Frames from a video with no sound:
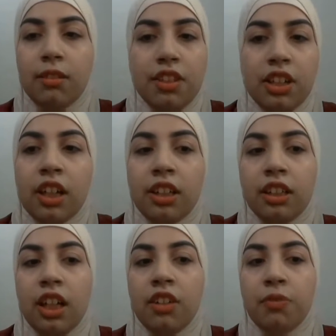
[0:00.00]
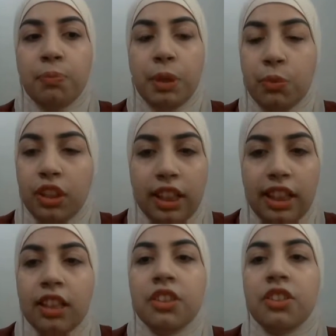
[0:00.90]
there are a lot of people, like
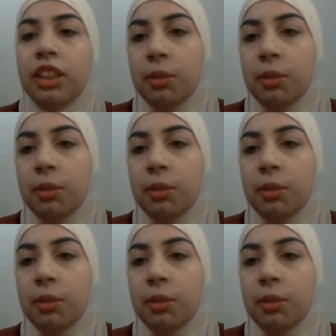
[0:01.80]
elderly